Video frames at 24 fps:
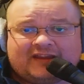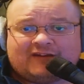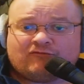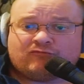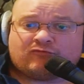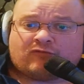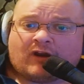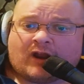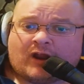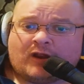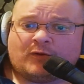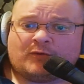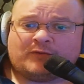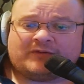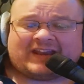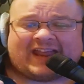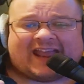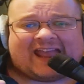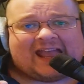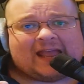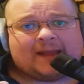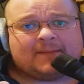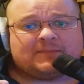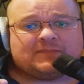Rode
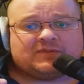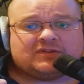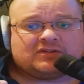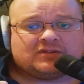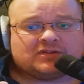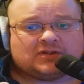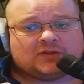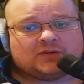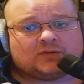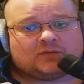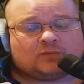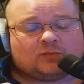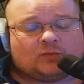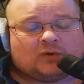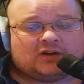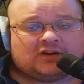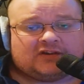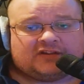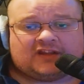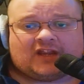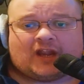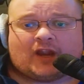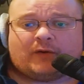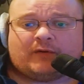M2, one
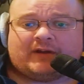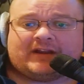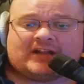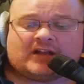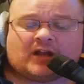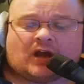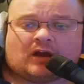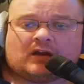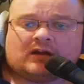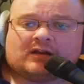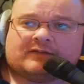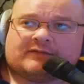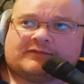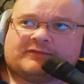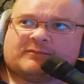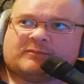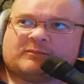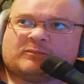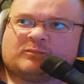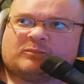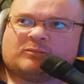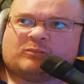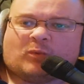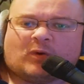of the
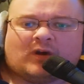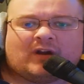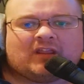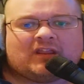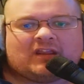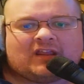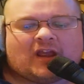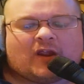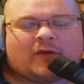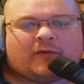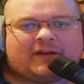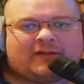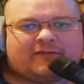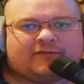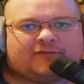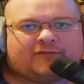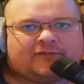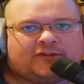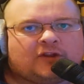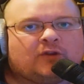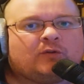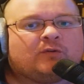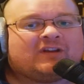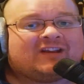only
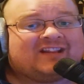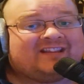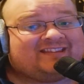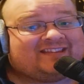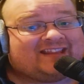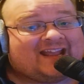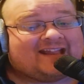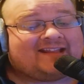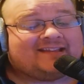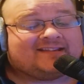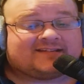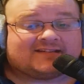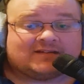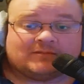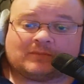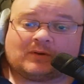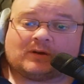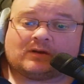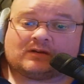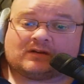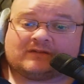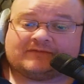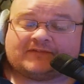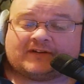few condenser
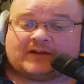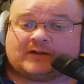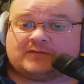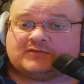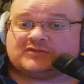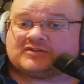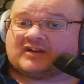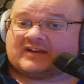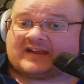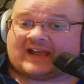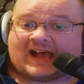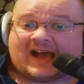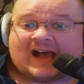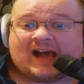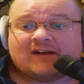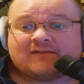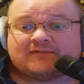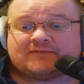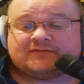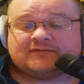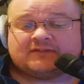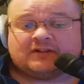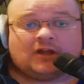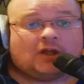microphones I
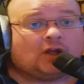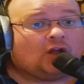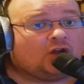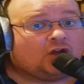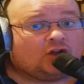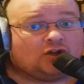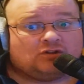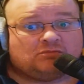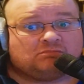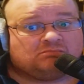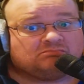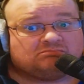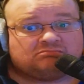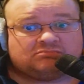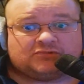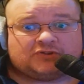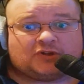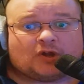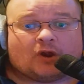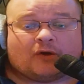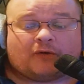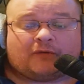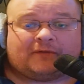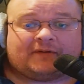have.
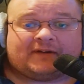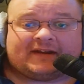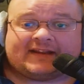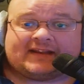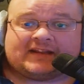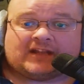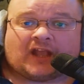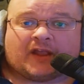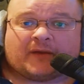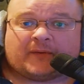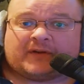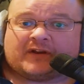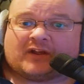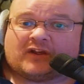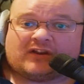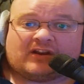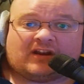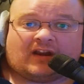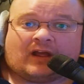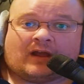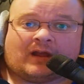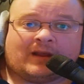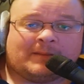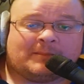Currently going
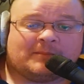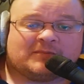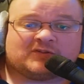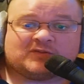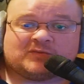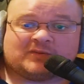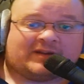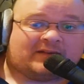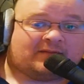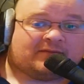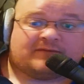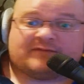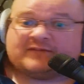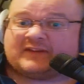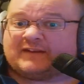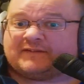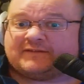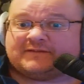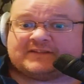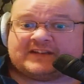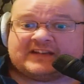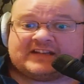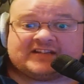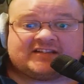online between
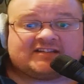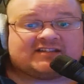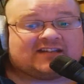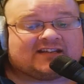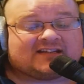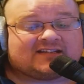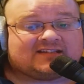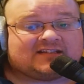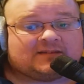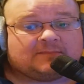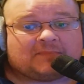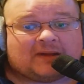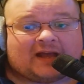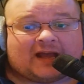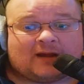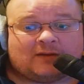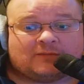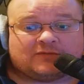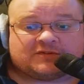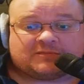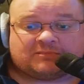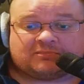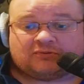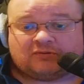£50 to
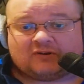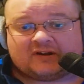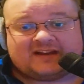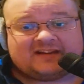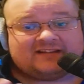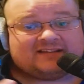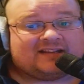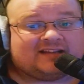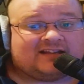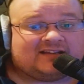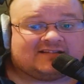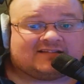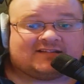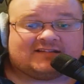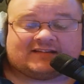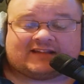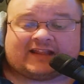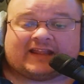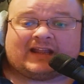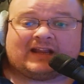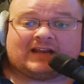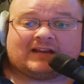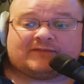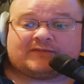£60. Pretty decent
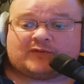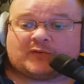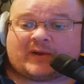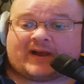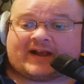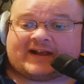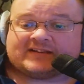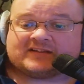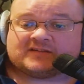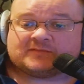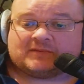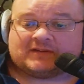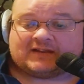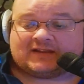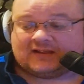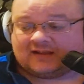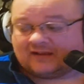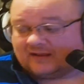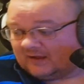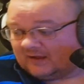deal if you ask me.